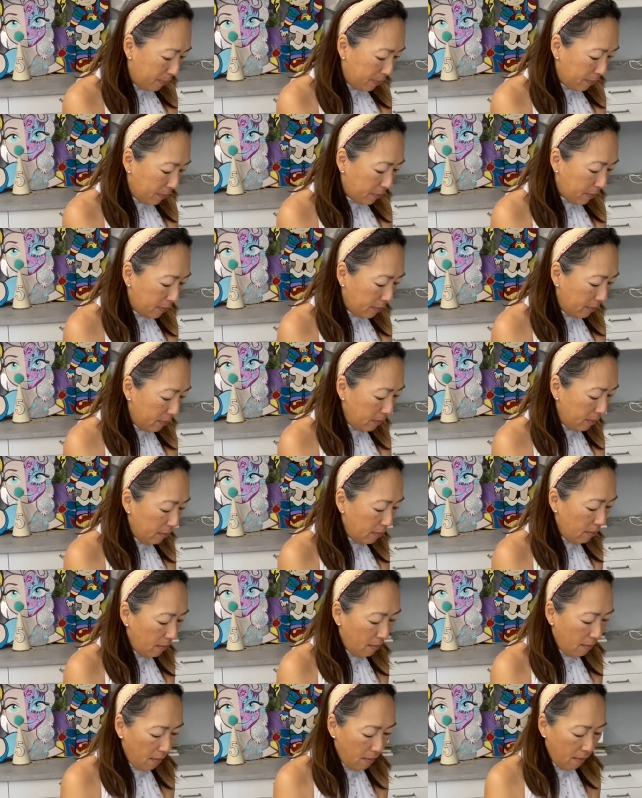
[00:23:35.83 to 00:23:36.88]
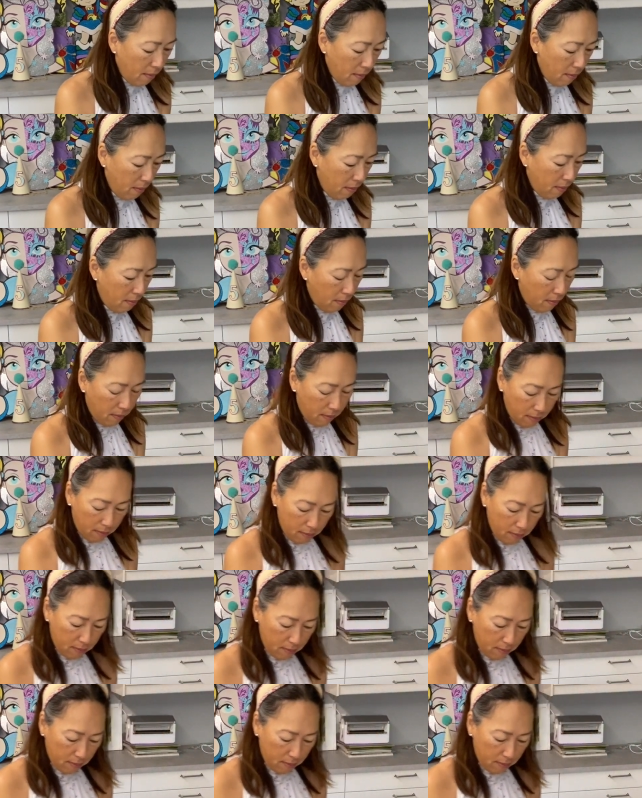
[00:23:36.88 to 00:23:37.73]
No one is speaking in this clip.